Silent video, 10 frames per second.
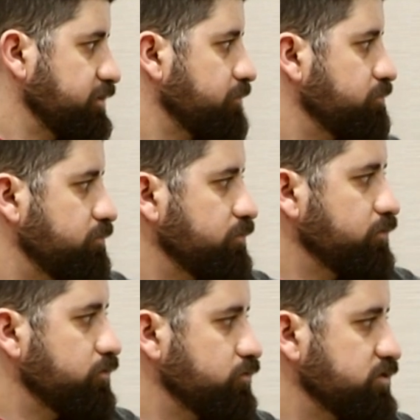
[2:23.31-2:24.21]
Like
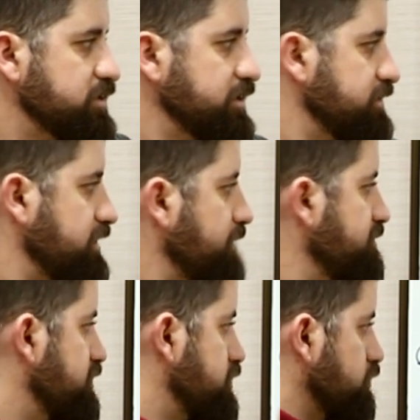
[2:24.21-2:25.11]
uh, you see, I
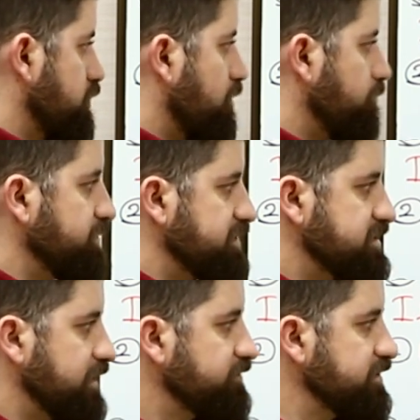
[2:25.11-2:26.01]
mean, two complete
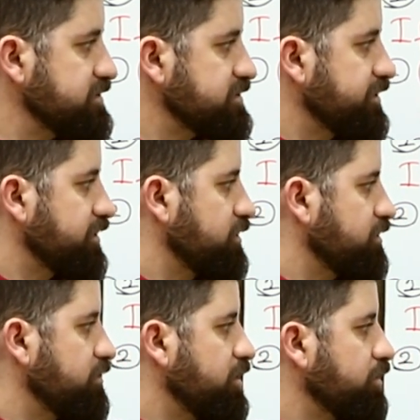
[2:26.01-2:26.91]
sentences like
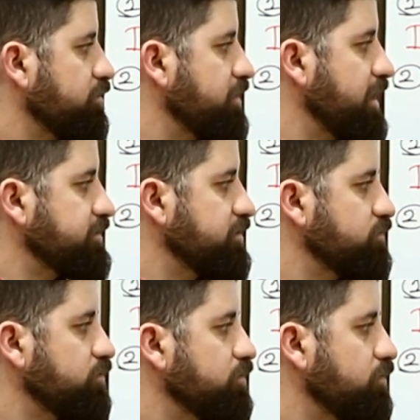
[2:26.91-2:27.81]
uh, are
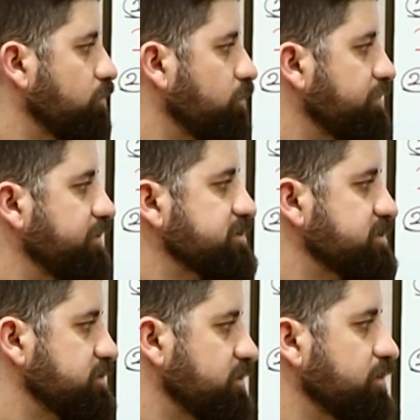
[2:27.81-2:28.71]
connected uh, with
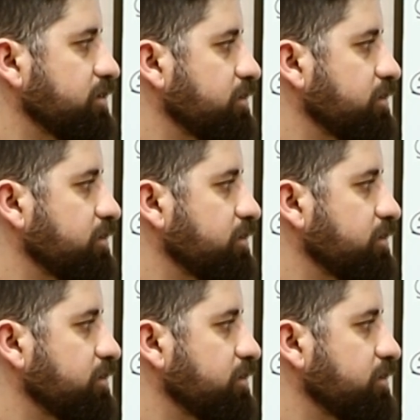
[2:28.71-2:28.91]
this